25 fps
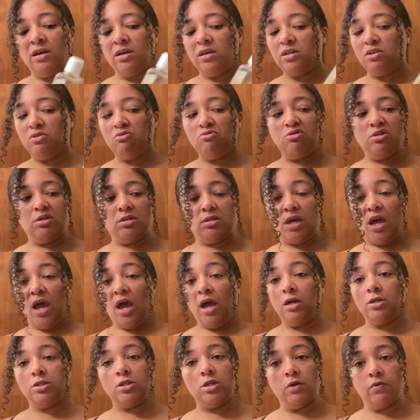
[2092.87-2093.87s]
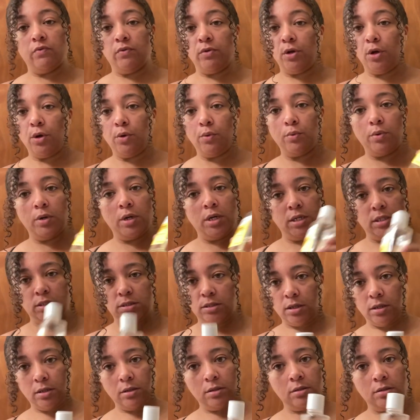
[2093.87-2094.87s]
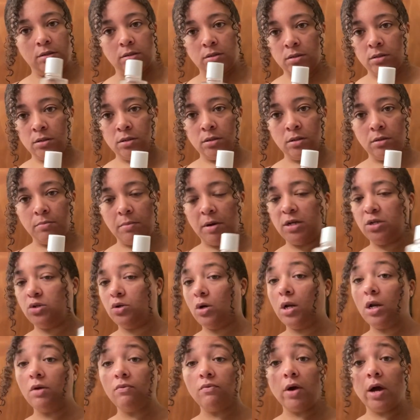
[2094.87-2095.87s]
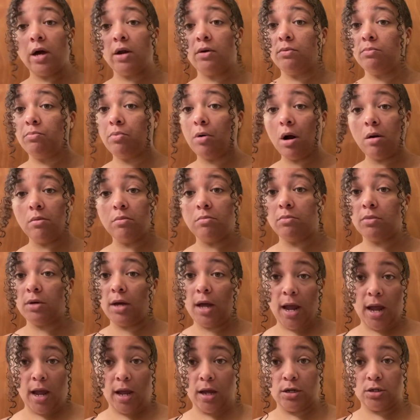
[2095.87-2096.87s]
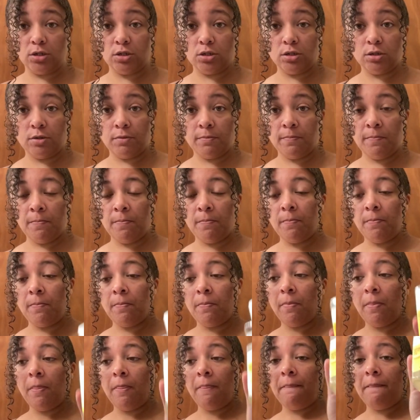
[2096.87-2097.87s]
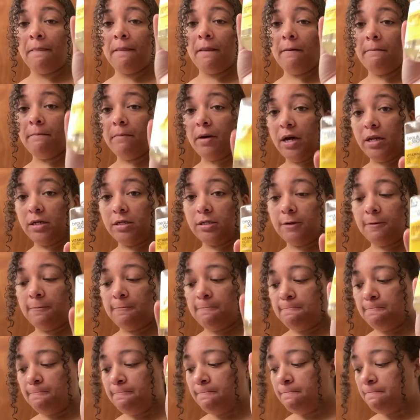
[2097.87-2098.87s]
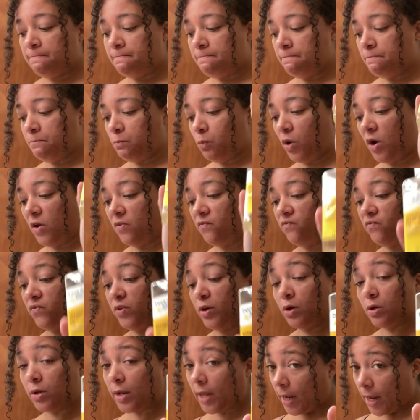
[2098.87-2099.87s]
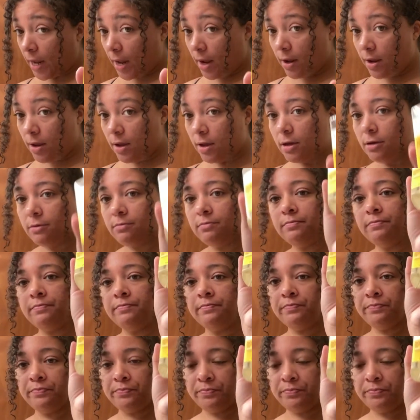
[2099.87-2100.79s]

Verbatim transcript: you just ashy for no reason. Mind you, I never had a problem with ash. But what I feel like I am.